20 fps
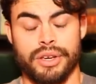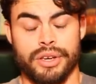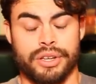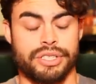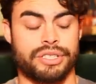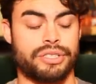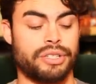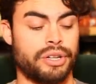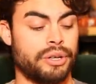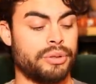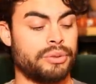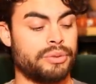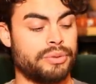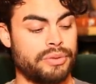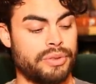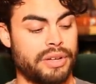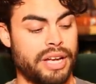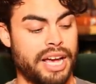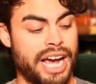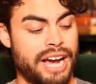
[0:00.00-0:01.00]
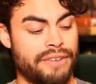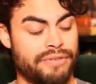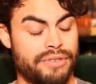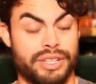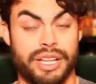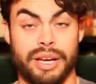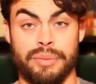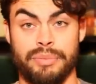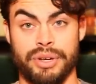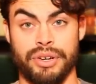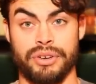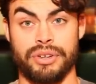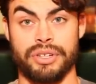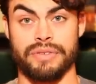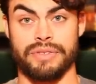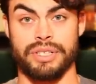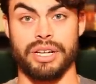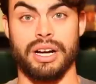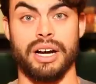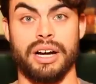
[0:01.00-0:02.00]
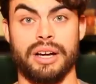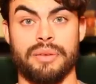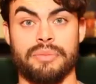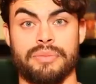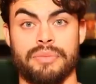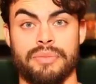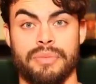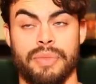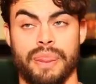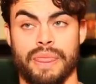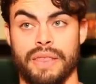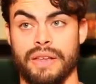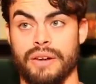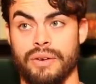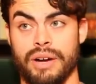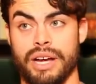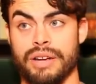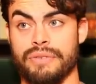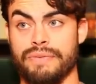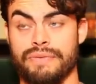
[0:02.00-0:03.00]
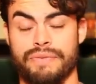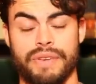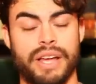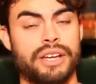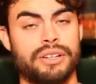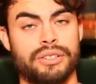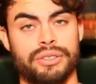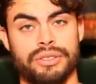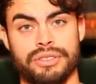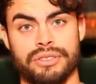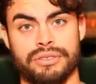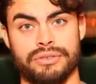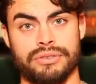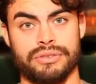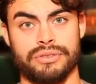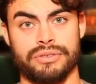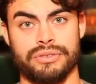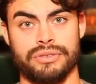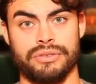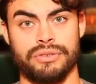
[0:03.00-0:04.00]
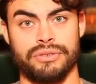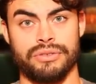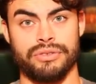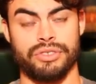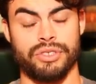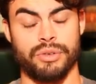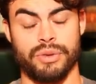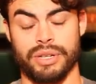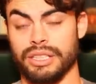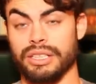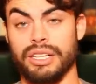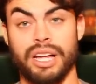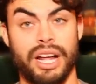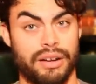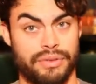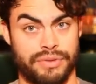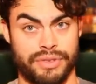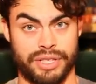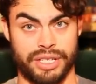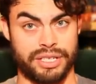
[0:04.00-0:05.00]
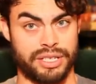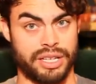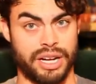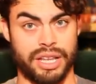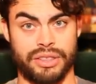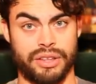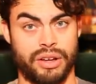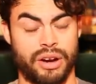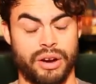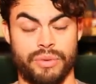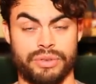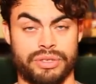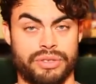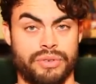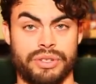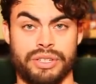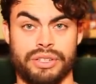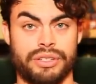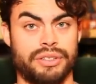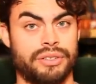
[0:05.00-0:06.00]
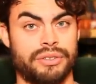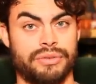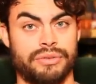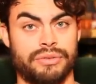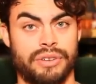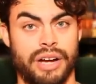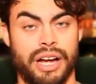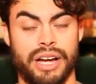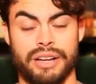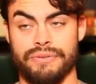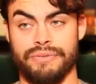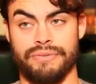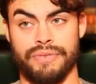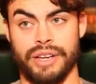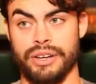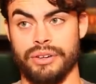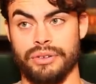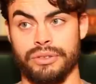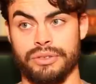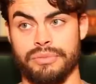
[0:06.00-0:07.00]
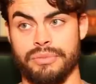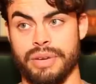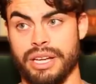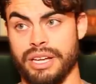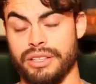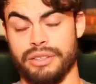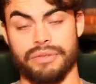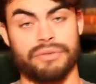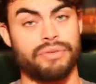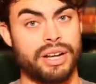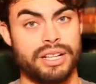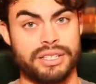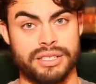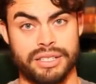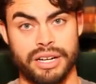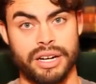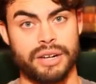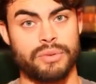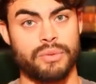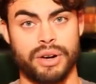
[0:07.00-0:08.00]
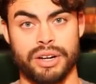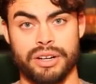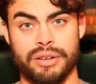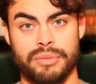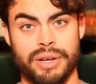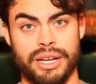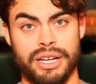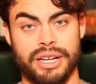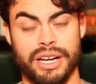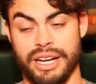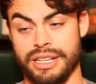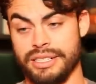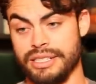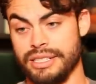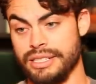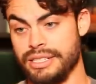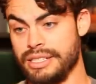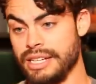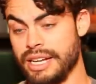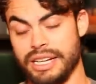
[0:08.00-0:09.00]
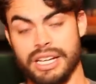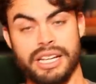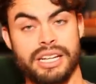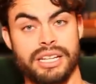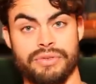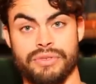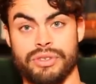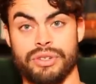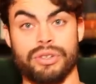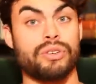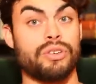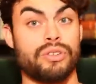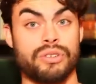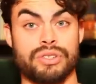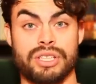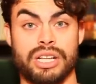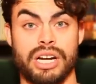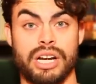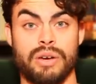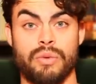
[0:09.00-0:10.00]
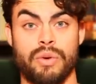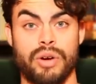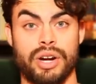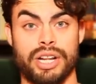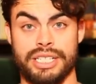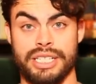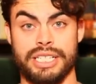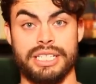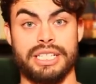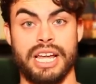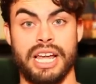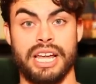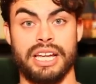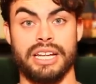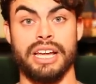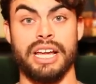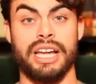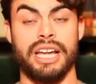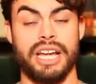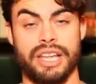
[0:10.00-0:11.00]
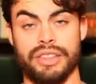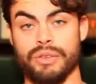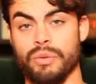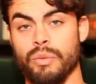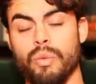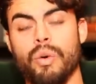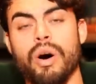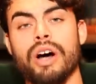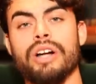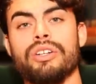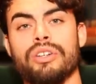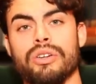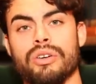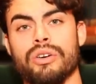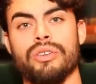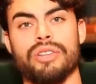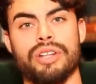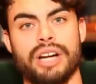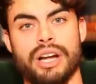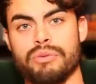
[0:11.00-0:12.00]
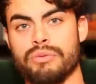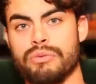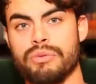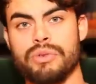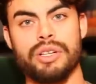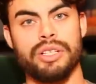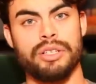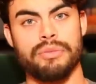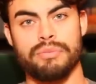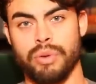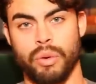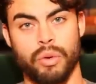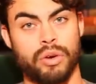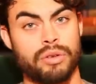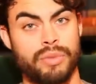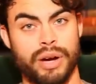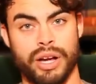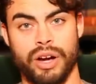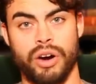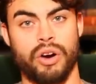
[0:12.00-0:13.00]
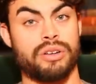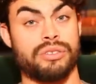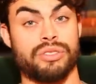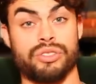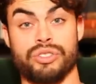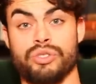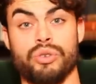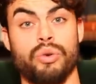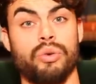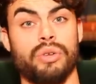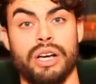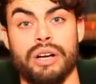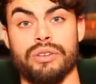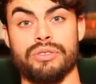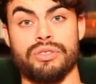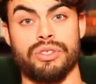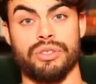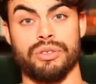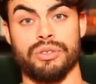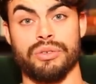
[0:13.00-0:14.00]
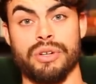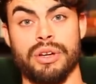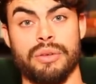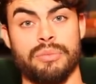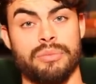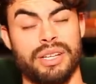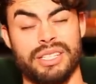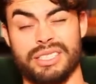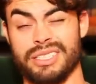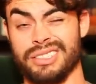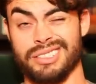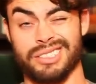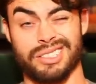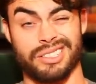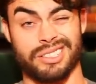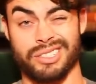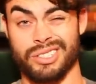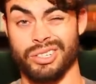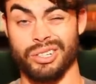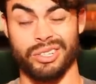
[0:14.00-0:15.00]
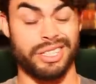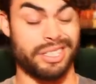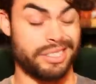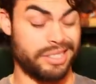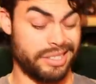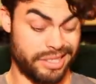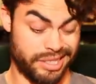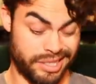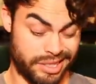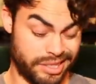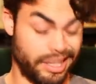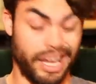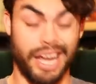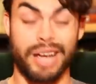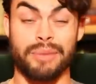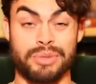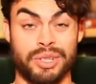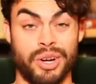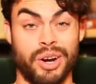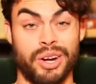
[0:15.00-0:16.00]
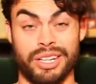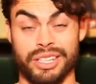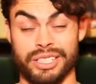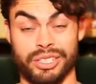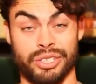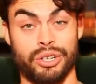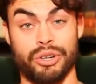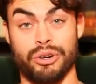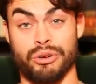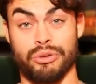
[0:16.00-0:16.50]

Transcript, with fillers: So after that period of time, you know, I had failed doing a lot of things that I thought I was going to do. I had failed making the friends that i wanted to make. I didn't date any of the girls that I wanted to date. And the one girl that i really poured my heart and soul out to basically just took it, stamped on it, and